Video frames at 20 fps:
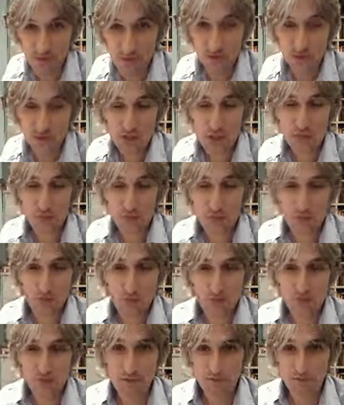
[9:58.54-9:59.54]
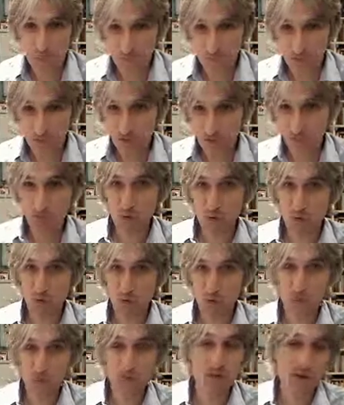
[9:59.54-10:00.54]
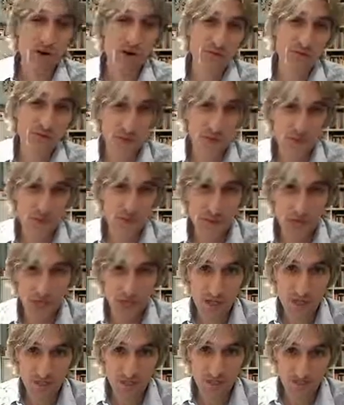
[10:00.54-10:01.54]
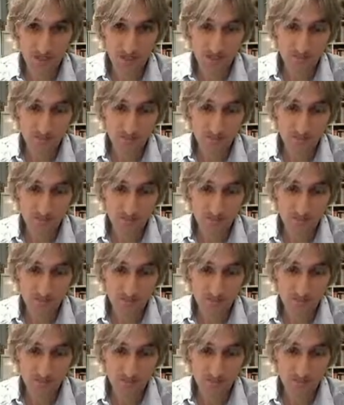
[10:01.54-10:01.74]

Do join me for my reports after those games.